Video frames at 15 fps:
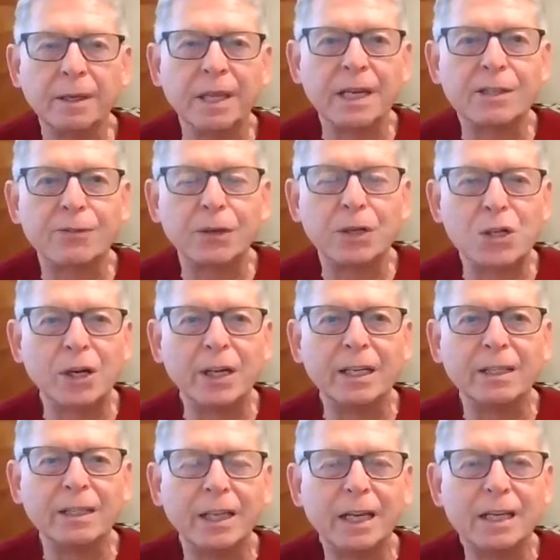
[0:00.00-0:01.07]
Thanks for
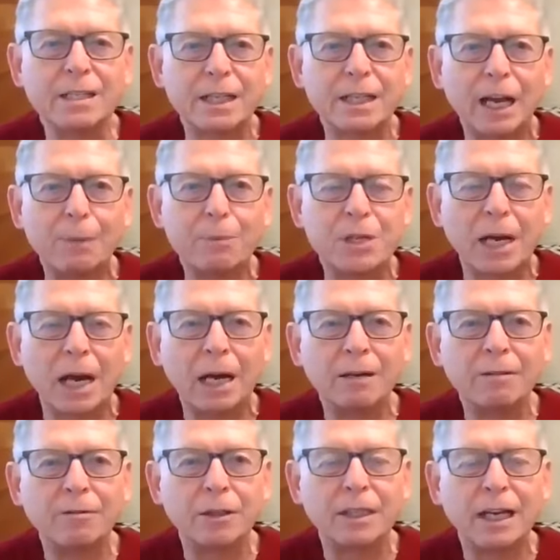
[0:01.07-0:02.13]
joining today's
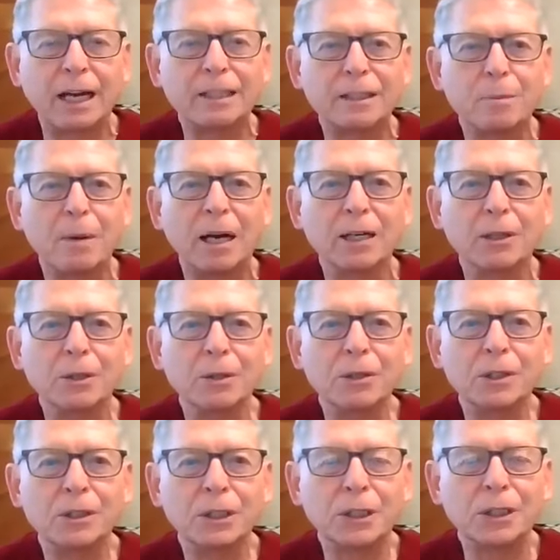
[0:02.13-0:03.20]
snapshot for Dr. Martin
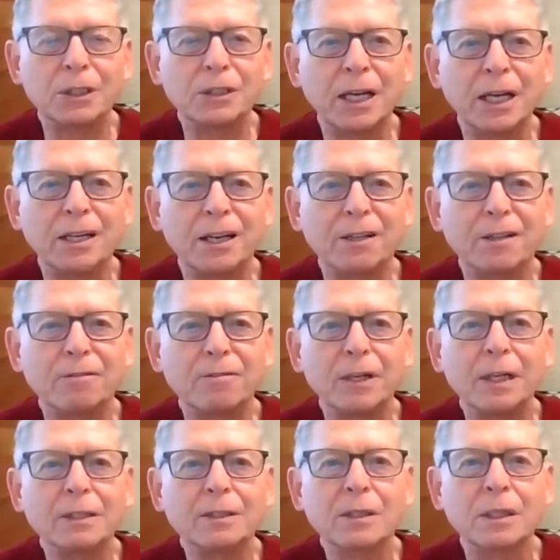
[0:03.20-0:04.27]
Luther Church and other
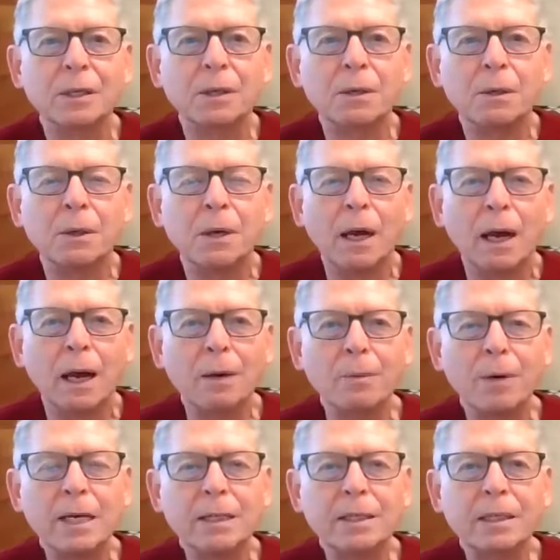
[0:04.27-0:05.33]
friends. I
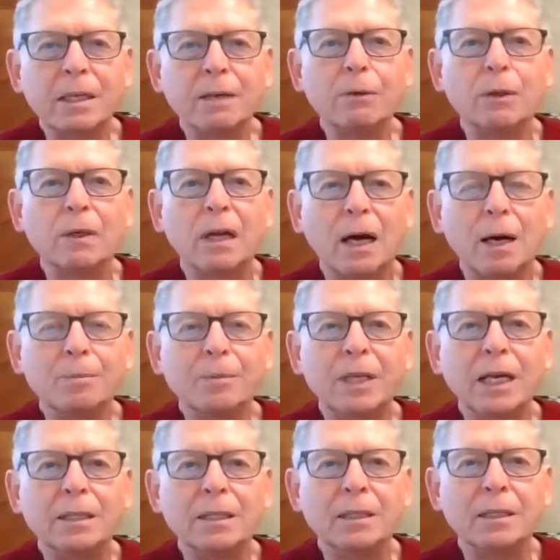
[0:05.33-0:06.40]
wanted to give you an
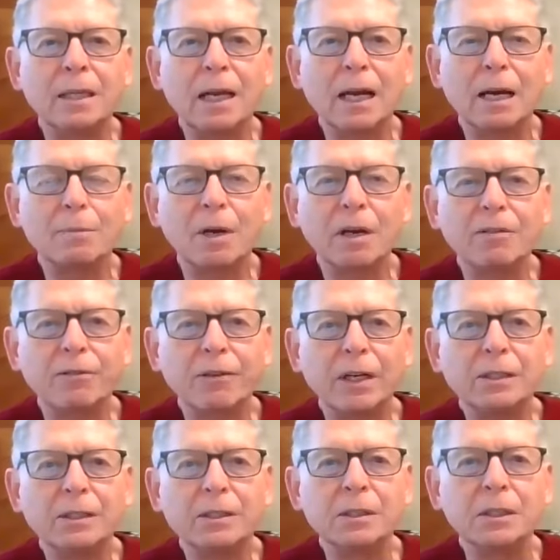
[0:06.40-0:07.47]
update today on my
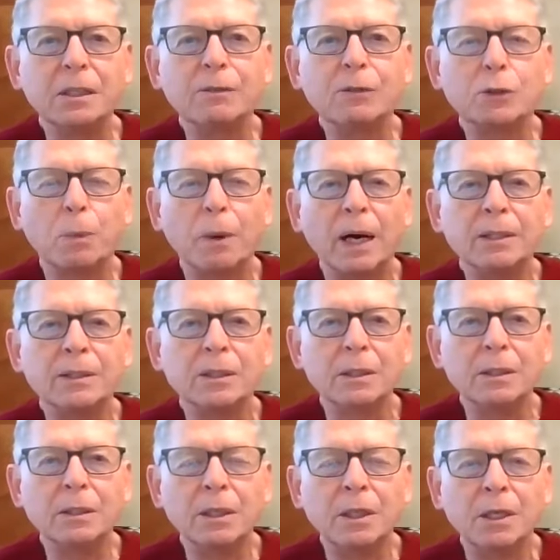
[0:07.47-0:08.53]
friend Steve
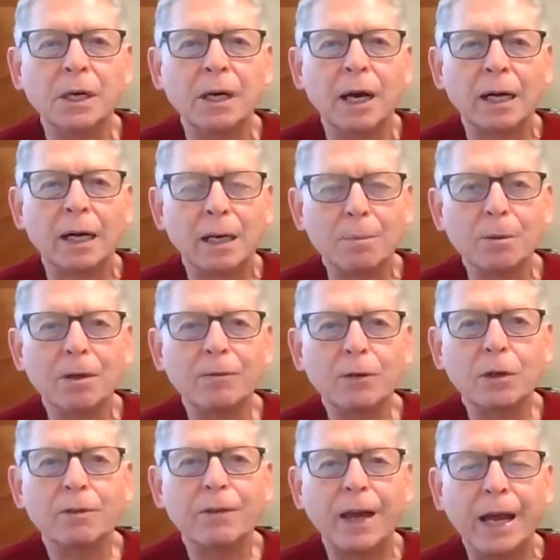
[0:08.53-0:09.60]
Swanson. A couple of
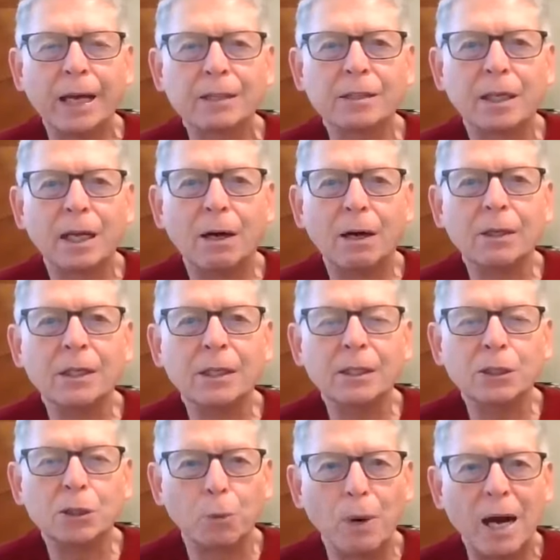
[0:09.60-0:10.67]
you have asked how
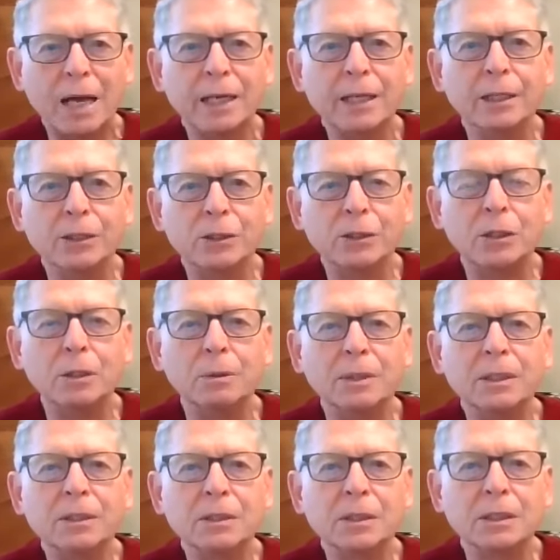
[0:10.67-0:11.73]
Swanee is
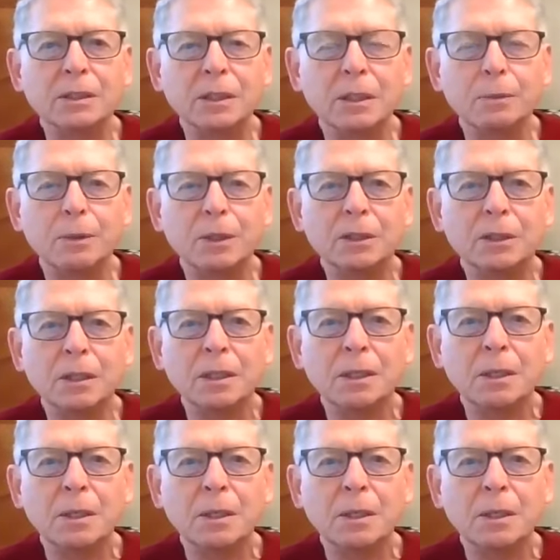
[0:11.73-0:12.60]
doing since he was